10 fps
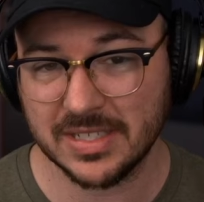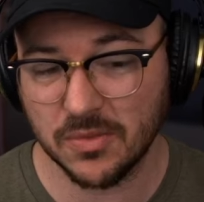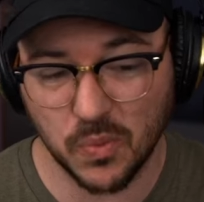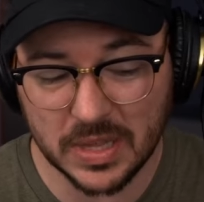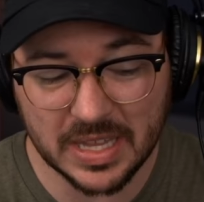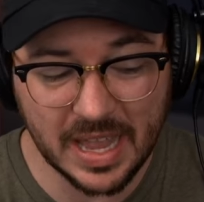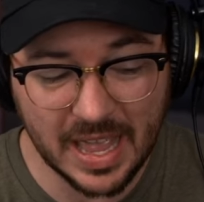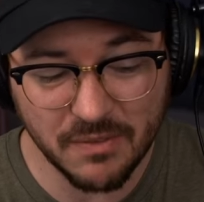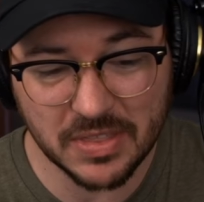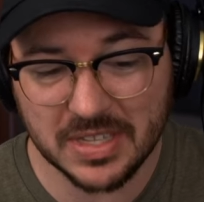So really,
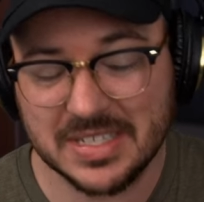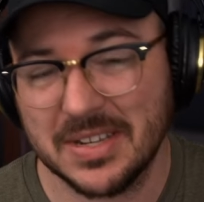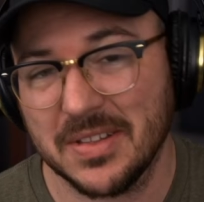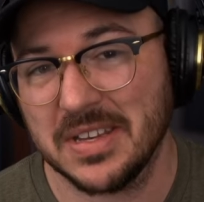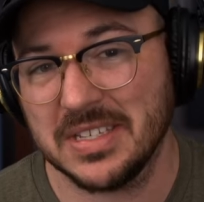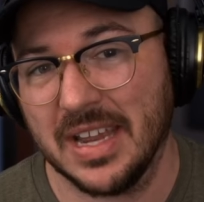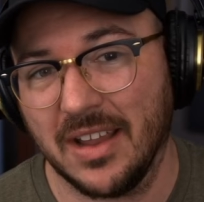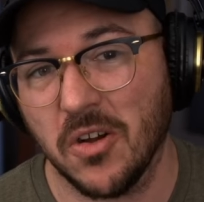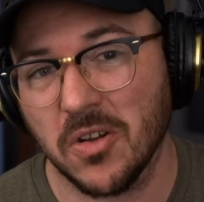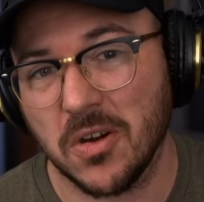everything's still on
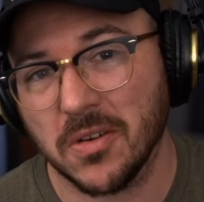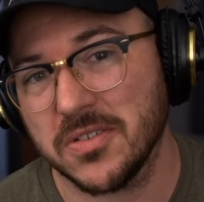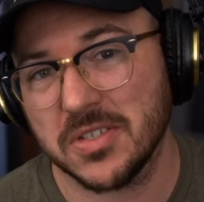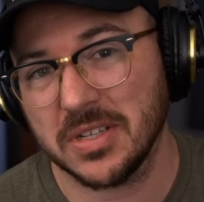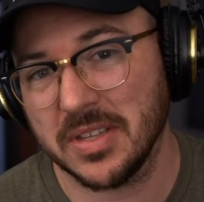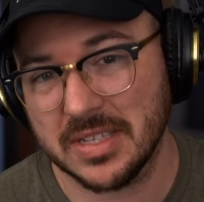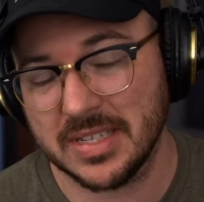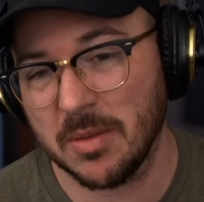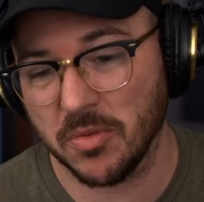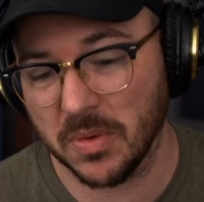deck. All cards are still on the
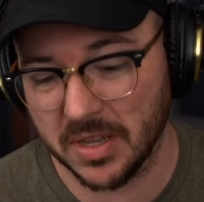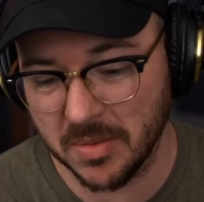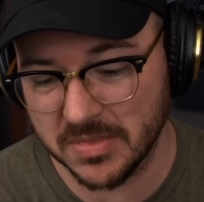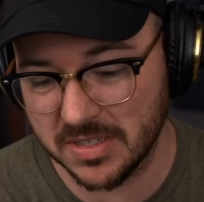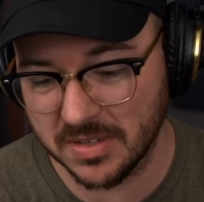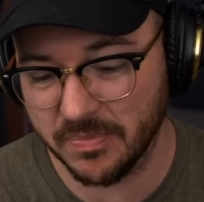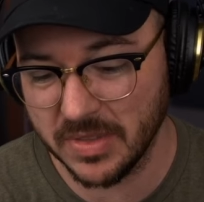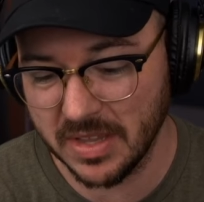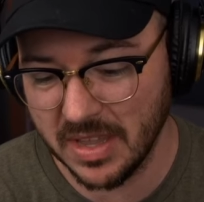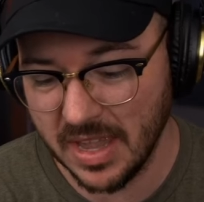table when it comes to
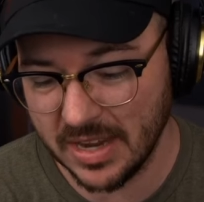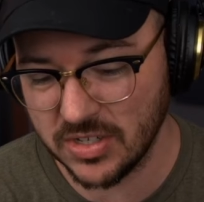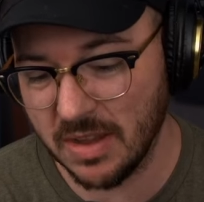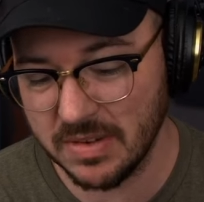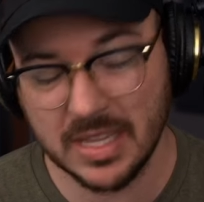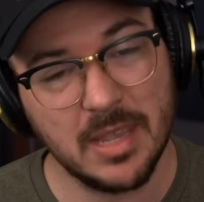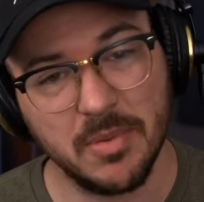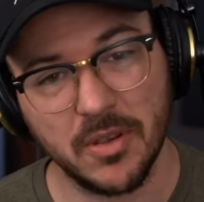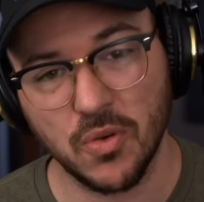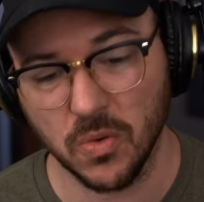actually having to keep
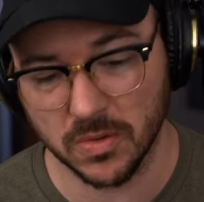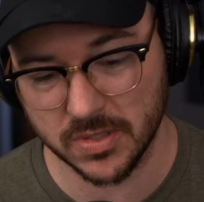it cool.